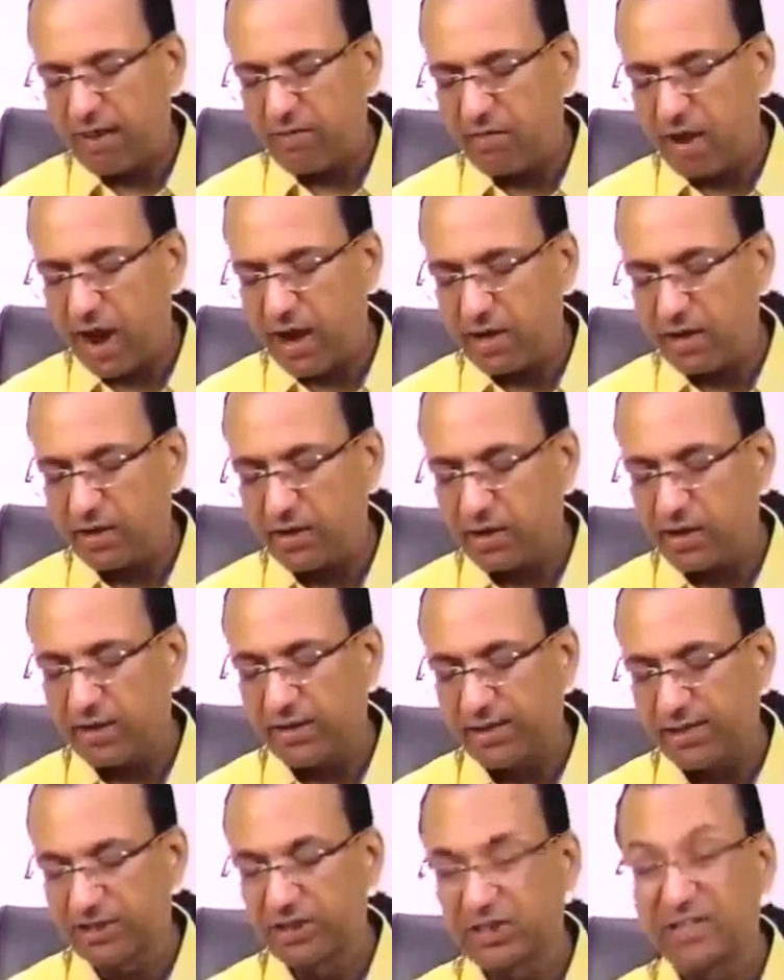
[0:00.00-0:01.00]
hyaline
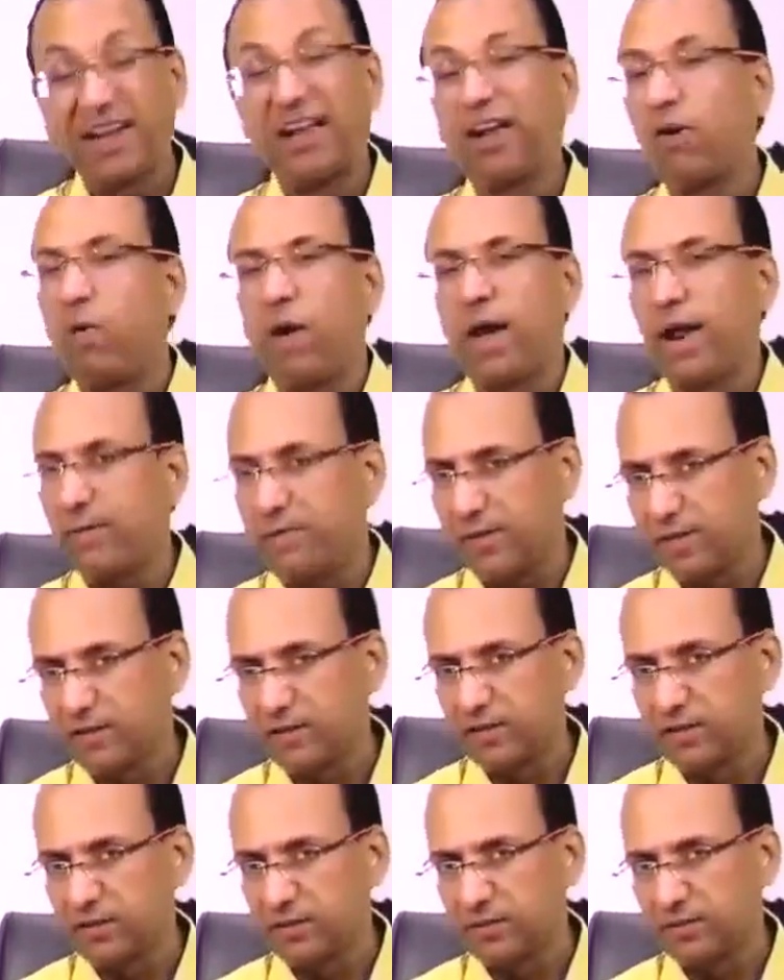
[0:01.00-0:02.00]
cartilage requirement.
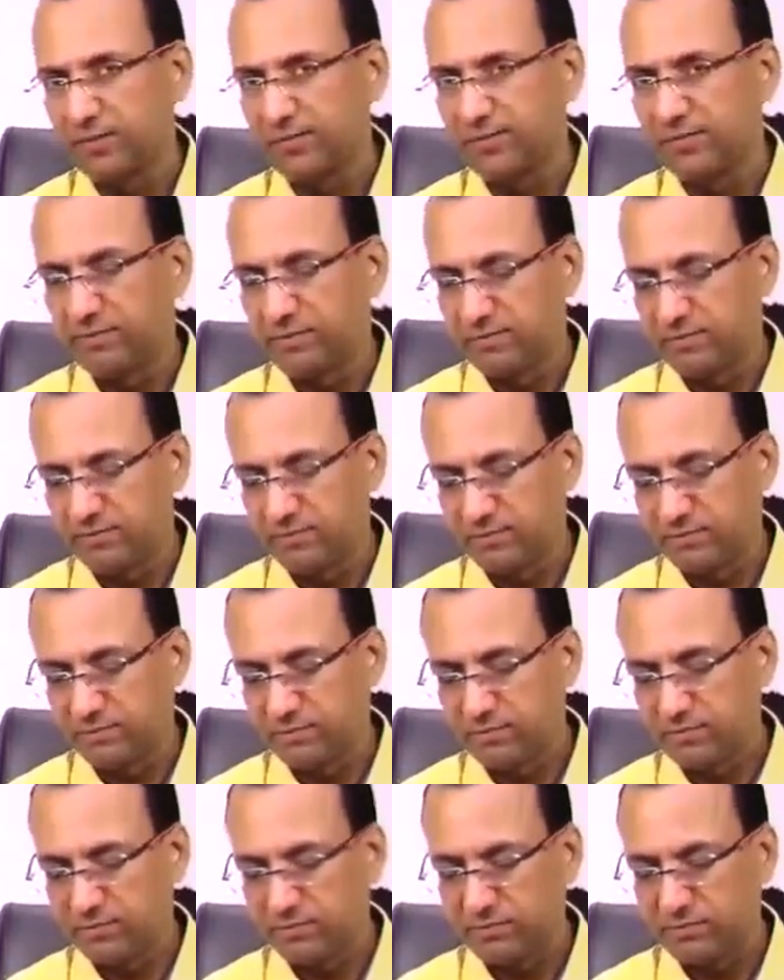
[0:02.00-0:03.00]

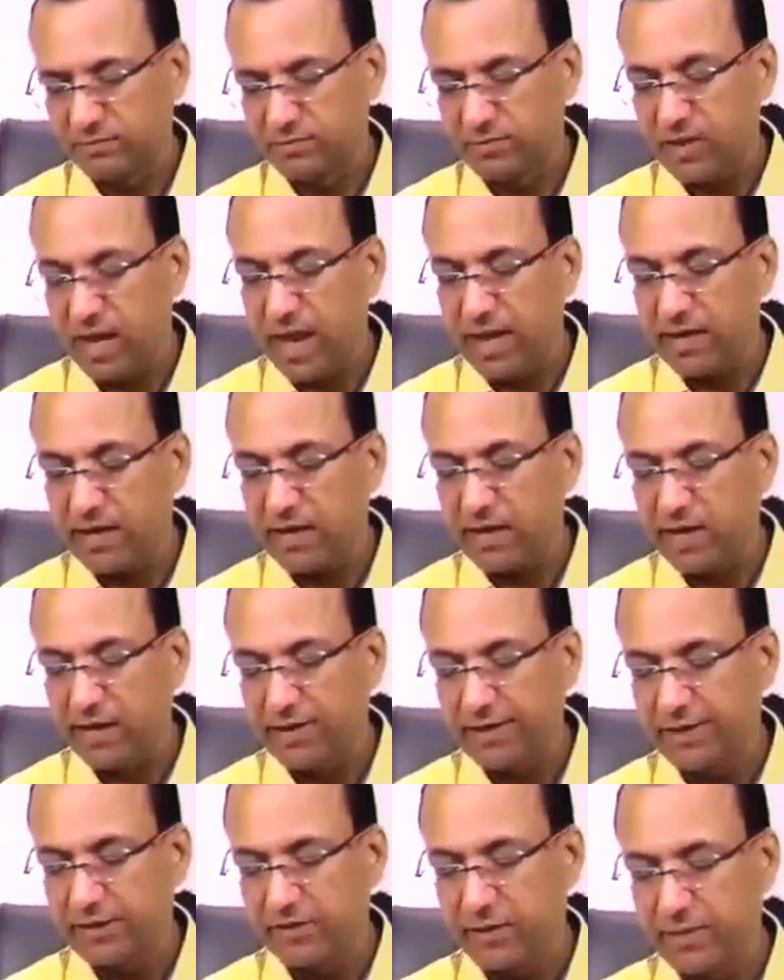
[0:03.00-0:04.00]
The hyaline
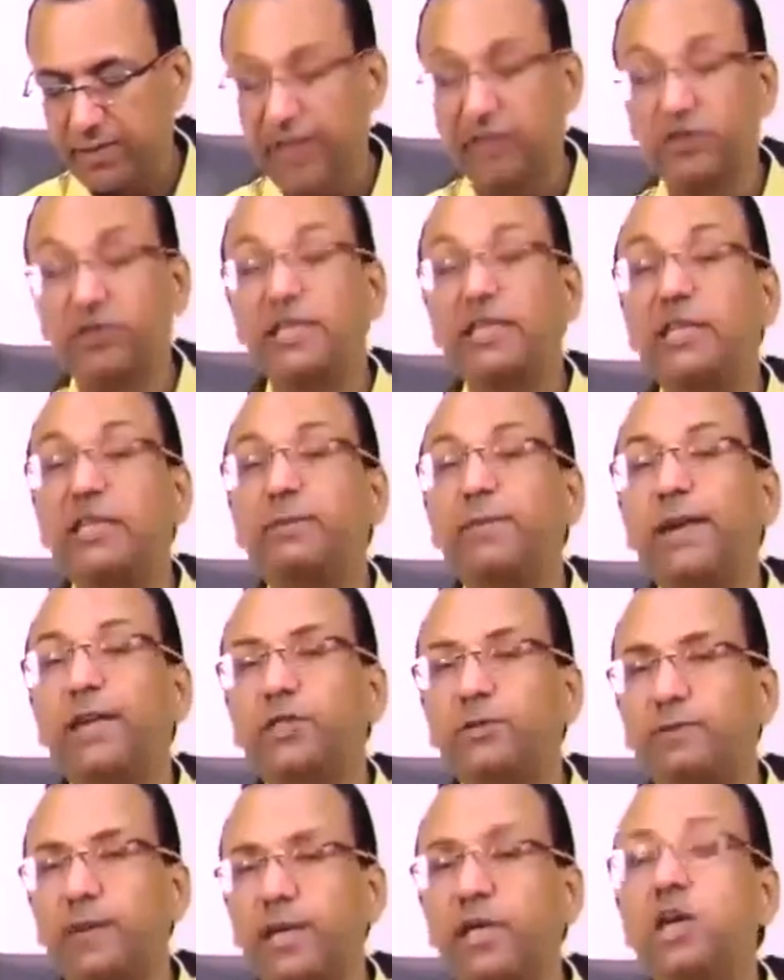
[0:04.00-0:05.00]
cartilage will be actually
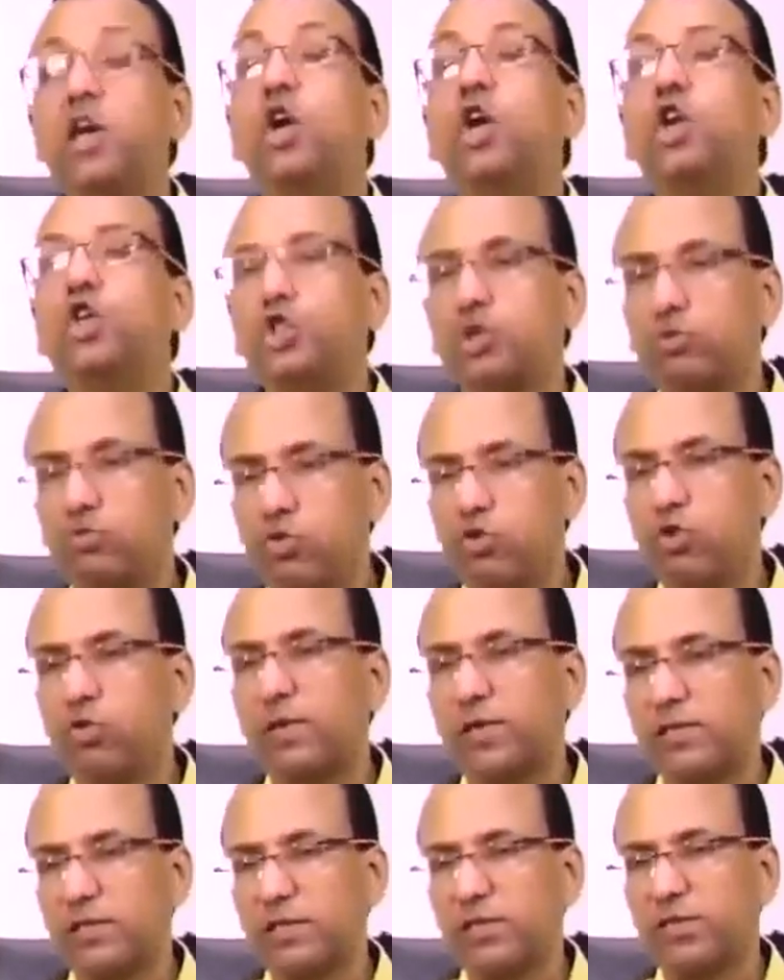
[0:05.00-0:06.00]
replaced by smooth
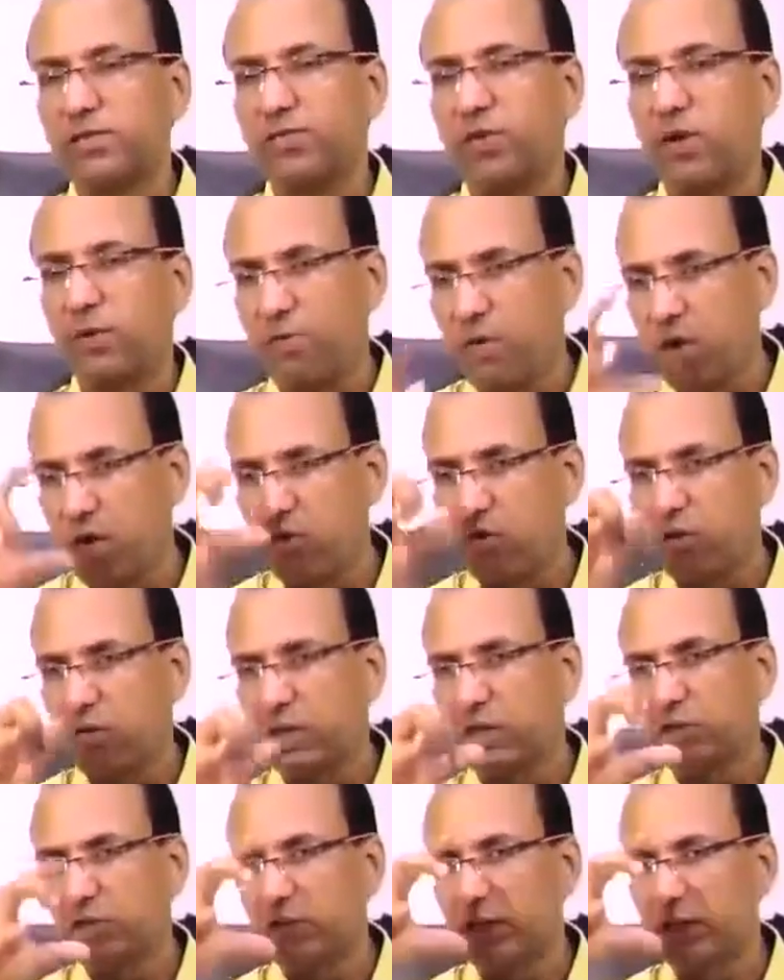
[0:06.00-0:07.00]
muscles for
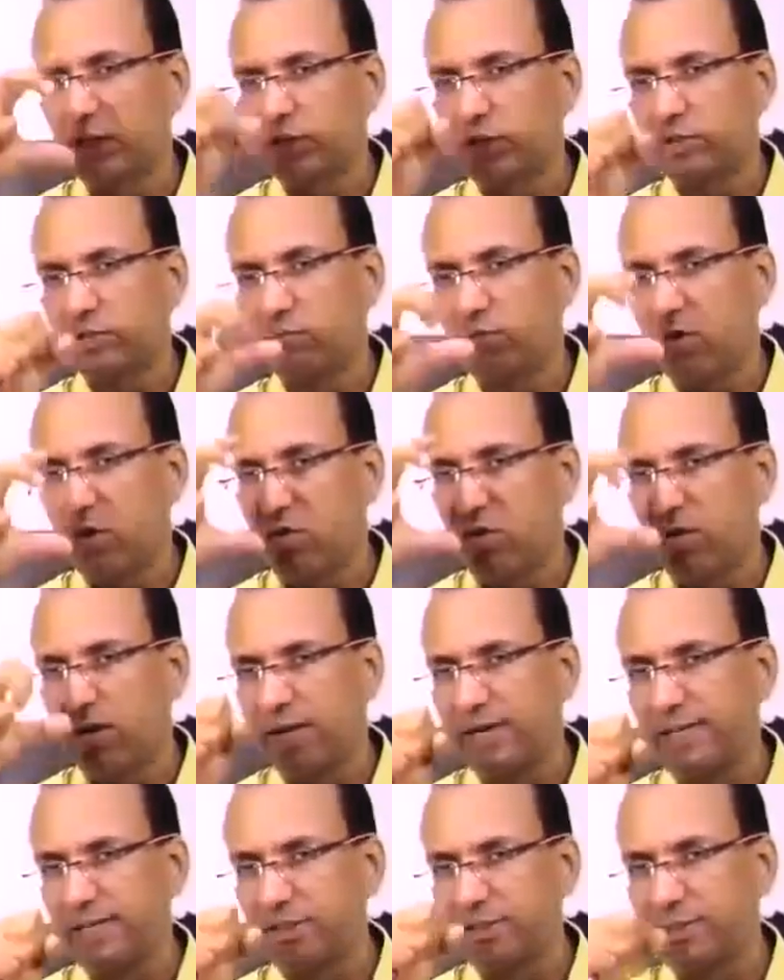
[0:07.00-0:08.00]
bronchoconstriction,
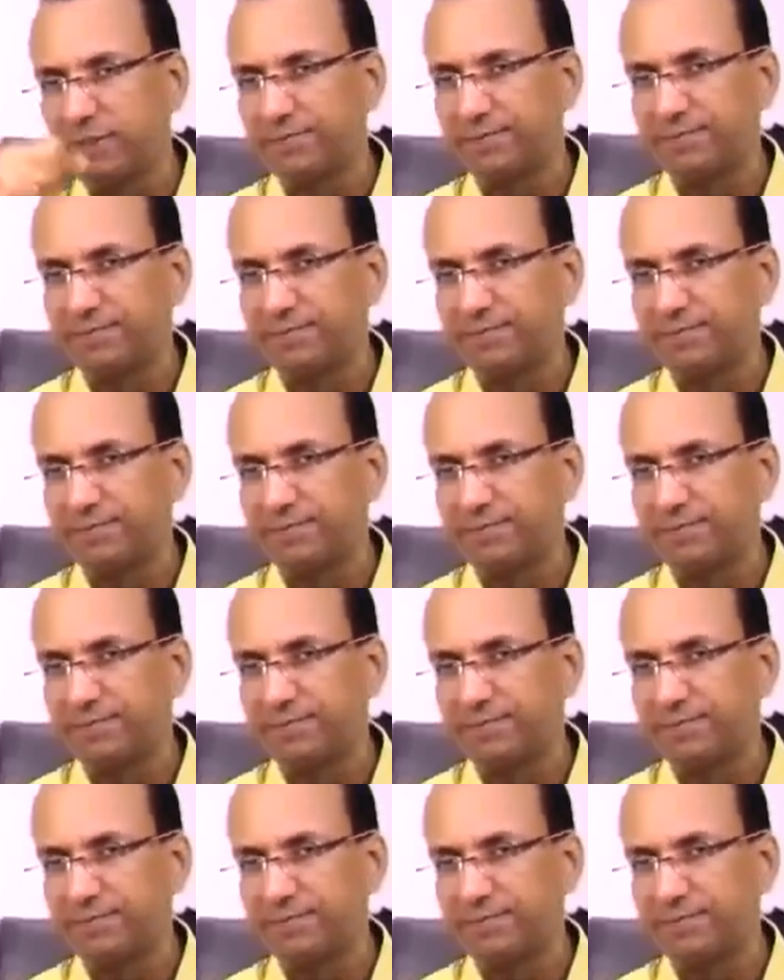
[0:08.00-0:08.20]
bronchodilation.